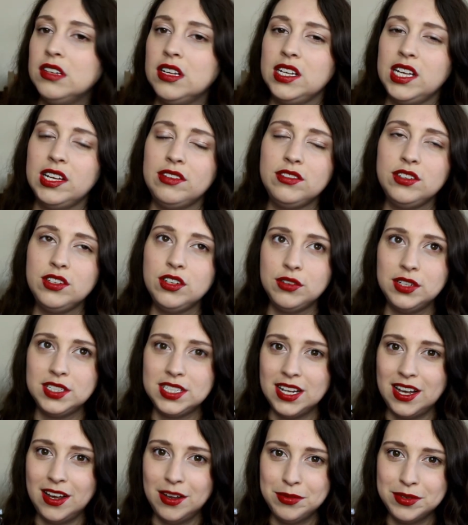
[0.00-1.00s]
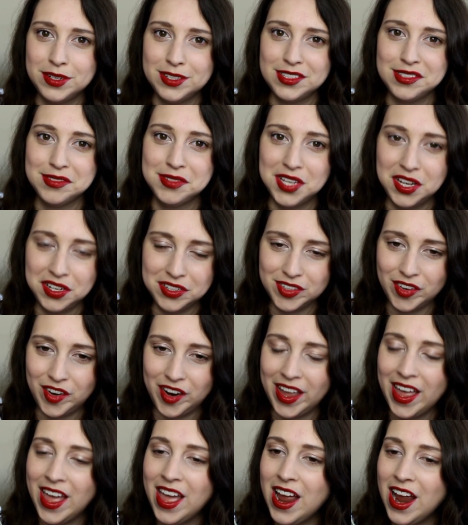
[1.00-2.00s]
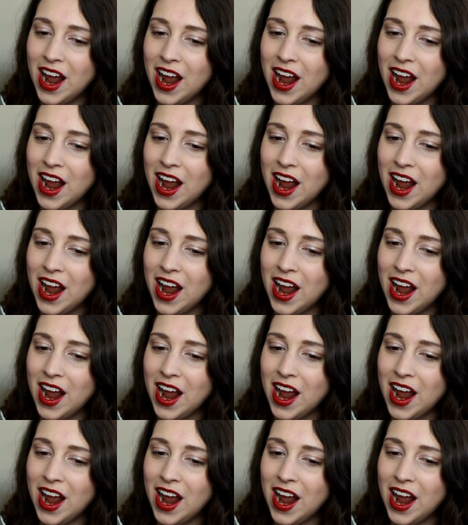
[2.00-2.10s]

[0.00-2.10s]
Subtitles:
I have no idea how to pronounce it, I'm so sorry.